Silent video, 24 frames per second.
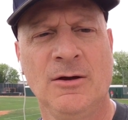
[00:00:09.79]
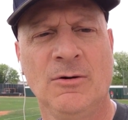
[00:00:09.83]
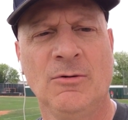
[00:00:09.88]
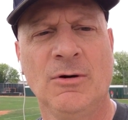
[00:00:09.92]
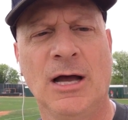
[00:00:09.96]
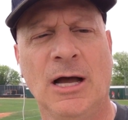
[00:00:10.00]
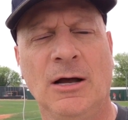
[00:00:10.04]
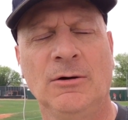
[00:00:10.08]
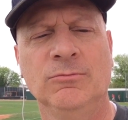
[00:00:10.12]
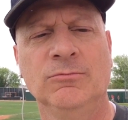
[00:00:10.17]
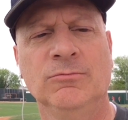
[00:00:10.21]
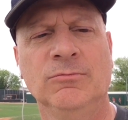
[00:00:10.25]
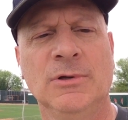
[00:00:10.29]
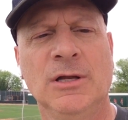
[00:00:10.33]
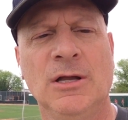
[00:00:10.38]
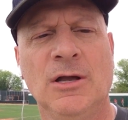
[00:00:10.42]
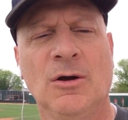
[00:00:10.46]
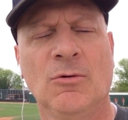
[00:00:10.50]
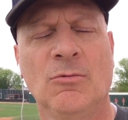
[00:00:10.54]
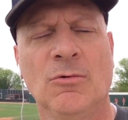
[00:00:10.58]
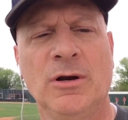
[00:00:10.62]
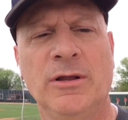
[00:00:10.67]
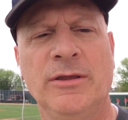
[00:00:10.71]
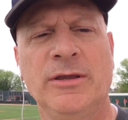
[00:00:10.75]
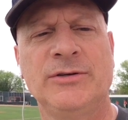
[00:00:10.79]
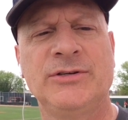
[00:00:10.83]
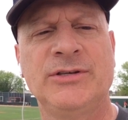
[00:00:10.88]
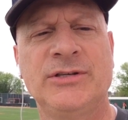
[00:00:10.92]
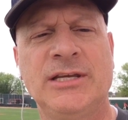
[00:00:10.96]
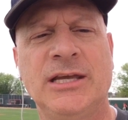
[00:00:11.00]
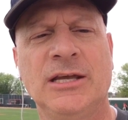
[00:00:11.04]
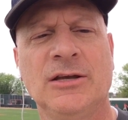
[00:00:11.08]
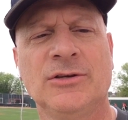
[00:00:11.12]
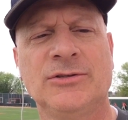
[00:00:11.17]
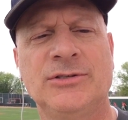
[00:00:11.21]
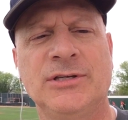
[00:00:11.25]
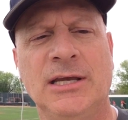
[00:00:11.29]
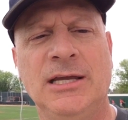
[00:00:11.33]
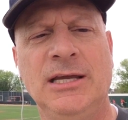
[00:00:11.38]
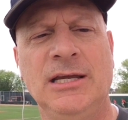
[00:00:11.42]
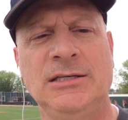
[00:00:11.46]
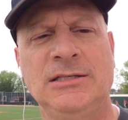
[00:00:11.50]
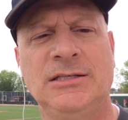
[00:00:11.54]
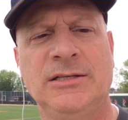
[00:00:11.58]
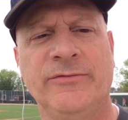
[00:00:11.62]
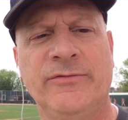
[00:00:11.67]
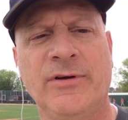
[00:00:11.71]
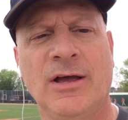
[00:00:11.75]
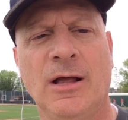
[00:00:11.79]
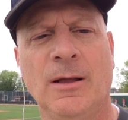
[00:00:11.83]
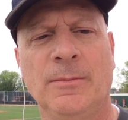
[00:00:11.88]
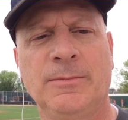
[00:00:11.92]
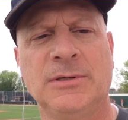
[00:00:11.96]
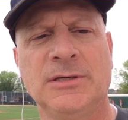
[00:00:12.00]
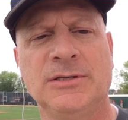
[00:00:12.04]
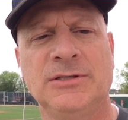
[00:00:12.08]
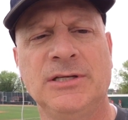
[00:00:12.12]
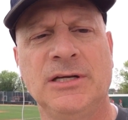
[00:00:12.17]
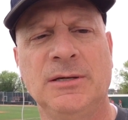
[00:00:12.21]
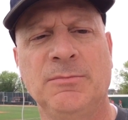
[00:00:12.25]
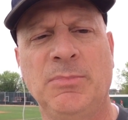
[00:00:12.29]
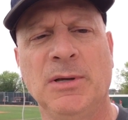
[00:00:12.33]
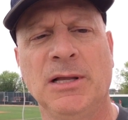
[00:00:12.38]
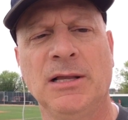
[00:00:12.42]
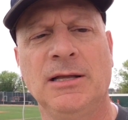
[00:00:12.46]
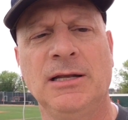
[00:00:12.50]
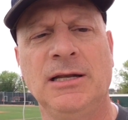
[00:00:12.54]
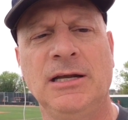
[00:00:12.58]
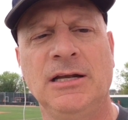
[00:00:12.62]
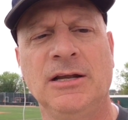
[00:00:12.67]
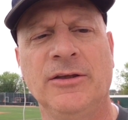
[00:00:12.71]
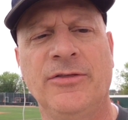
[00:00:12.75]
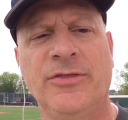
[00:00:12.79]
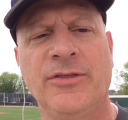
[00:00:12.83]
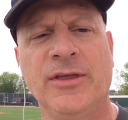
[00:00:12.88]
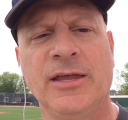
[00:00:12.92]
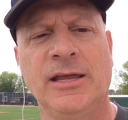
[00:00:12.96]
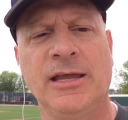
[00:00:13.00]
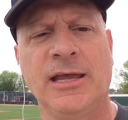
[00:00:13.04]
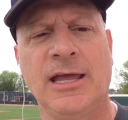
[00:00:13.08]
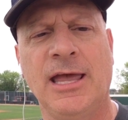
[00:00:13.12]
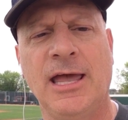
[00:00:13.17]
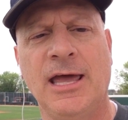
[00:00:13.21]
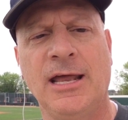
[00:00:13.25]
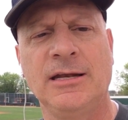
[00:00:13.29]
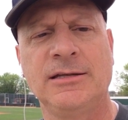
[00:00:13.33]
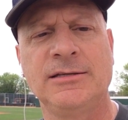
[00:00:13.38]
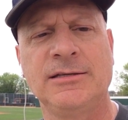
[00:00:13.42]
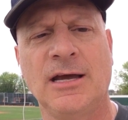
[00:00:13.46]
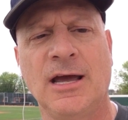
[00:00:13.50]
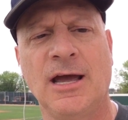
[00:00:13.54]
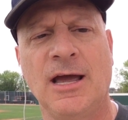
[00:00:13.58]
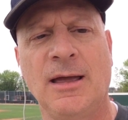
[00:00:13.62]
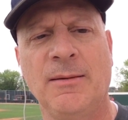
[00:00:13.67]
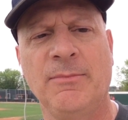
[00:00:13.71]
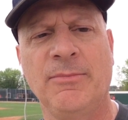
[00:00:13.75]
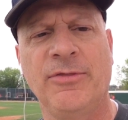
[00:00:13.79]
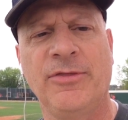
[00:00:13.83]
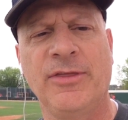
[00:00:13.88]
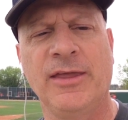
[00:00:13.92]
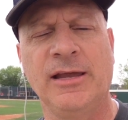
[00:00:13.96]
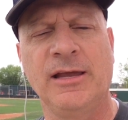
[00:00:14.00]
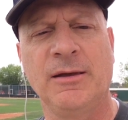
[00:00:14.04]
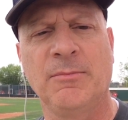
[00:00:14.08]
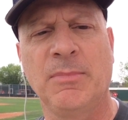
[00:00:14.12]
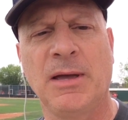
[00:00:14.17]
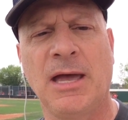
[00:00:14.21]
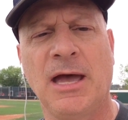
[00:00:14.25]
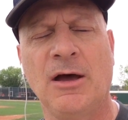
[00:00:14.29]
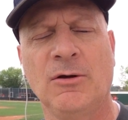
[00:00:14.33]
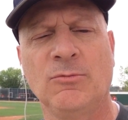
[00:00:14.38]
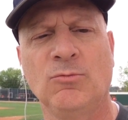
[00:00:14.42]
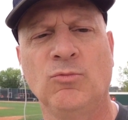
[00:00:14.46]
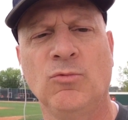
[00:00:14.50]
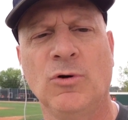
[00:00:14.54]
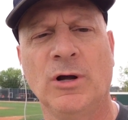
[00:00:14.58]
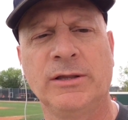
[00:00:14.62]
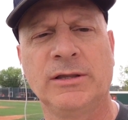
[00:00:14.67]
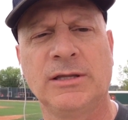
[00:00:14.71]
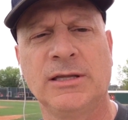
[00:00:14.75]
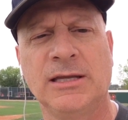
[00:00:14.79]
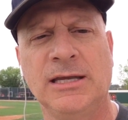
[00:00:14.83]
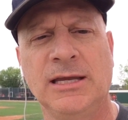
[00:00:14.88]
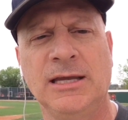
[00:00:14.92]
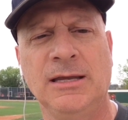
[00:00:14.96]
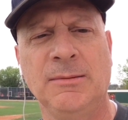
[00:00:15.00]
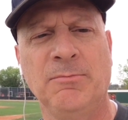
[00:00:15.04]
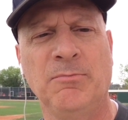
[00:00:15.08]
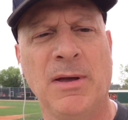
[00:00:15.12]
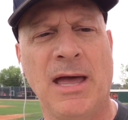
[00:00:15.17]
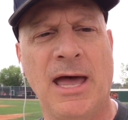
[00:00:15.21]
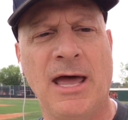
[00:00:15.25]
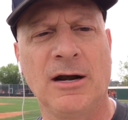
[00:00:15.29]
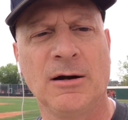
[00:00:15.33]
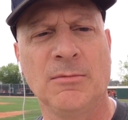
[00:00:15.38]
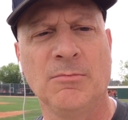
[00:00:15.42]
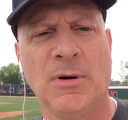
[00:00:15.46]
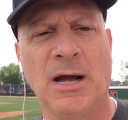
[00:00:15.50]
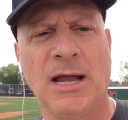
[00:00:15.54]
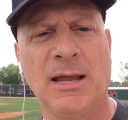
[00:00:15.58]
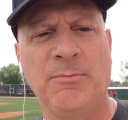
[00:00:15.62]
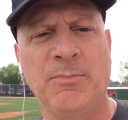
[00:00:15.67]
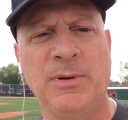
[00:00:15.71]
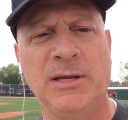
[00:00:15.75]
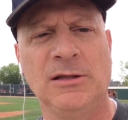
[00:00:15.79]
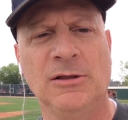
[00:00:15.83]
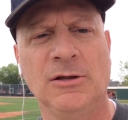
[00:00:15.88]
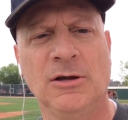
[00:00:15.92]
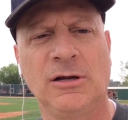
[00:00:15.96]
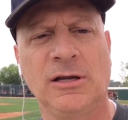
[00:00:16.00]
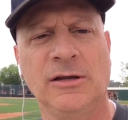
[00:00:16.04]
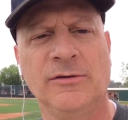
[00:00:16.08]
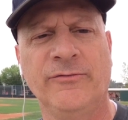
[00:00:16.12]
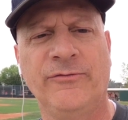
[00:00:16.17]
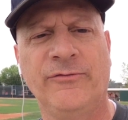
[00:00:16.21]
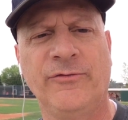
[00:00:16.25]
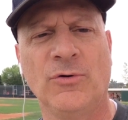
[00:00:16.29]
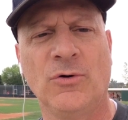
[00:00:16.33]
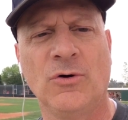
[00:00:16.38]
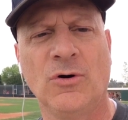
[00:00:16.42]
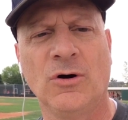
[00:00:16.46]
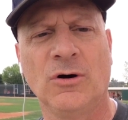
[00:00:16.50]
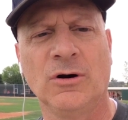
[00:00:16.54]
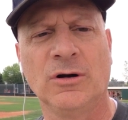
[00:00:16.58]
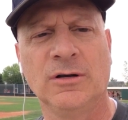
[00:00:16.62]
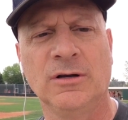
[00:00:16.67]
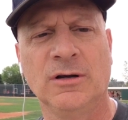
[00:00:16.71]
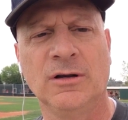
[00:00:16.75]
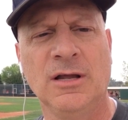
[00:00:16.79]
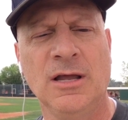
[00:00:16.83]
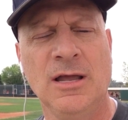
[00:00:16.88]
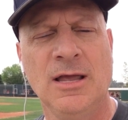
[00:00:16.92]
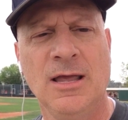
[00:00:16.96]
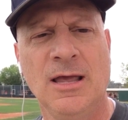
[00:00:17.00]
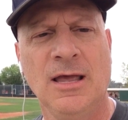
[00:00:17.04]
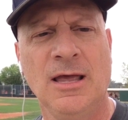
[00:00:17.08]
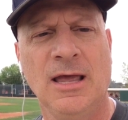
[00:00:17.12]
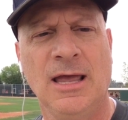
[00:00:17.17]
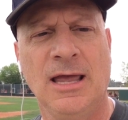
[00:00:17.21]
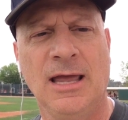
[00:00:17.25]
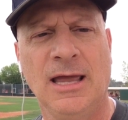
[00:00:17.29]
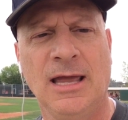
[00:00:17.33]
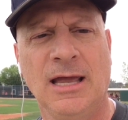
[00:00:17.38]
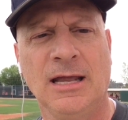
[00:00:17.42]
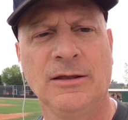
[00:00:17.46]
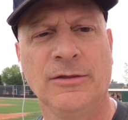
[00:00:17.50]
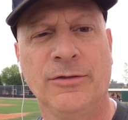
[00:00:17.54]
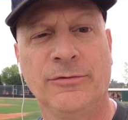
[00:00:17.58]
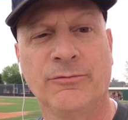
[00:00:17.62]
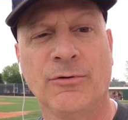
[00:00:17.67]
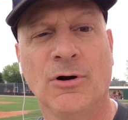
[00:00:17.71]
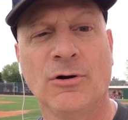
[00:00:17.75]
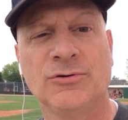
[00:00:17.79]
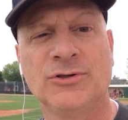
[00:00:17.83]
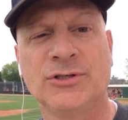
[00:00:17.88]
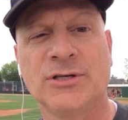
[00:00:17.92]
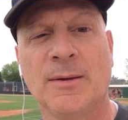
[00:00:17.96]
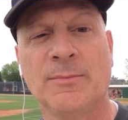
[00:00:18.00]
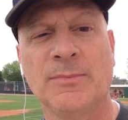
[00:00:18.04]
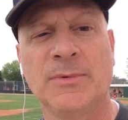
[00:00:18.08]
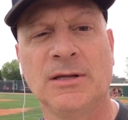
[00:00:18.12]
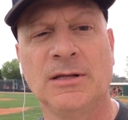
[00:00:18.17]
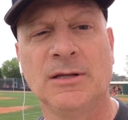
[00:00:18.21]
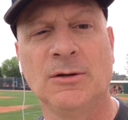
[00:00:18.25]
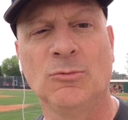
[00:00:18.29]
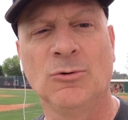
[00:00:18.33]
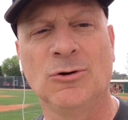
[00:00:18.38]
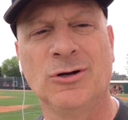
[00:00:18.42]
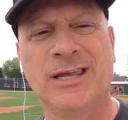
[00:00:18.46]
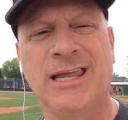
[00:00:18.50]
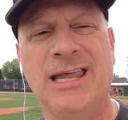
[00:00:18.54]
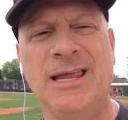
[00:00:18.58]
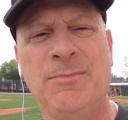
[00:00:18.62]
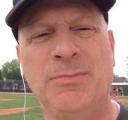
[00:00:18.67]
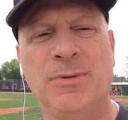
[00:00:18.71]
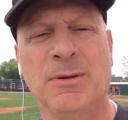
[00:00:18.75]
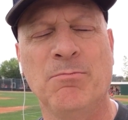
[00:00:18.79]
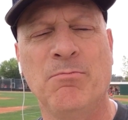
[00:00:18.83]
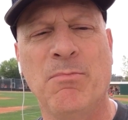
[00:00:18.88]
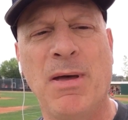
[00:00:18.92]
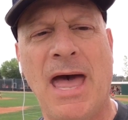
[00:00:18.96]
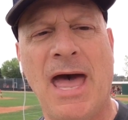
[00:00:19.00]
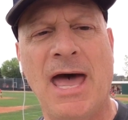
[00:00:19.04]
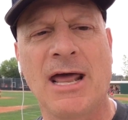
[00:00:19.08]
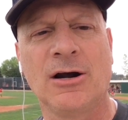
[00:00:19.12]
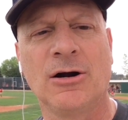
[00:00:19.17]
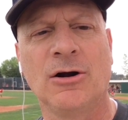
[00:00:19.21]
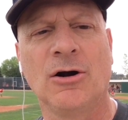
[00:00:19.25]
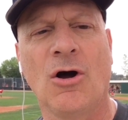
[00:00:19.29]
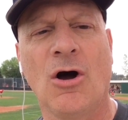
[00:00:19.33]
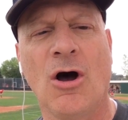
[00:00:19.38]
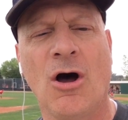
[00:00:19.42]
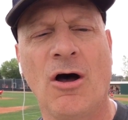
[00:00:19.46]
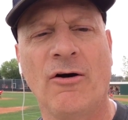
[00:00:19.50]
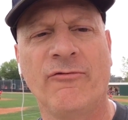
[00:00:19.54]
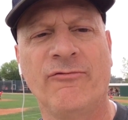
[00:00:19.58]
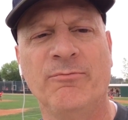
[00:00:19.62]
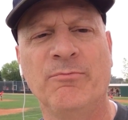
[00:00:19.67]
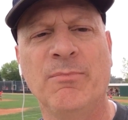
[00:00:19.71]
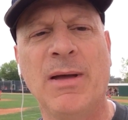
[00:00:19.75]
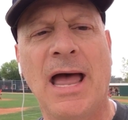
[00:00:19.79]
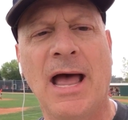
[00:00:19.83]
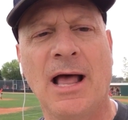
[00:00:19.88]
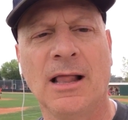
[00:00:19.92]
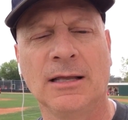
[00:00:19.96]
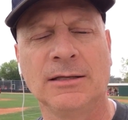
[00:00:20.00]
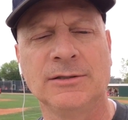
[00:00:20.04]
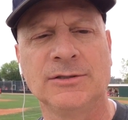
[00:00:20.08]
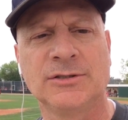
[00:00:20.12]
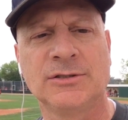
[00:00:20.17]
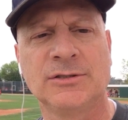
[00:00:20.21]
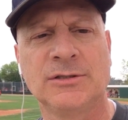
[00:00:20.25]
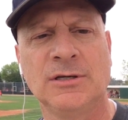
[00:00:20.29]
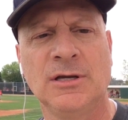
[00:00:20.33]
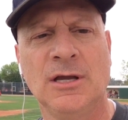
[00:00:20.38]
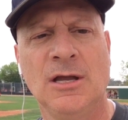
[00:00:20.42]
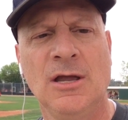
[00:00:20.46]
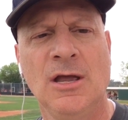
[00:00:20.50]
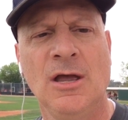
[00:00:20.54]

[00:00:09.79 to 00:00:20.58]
Well, one of the skills that he's developed is the ability to think ahead of time, think about what the batter might be looking for, and throw something that will keep the batter off balance.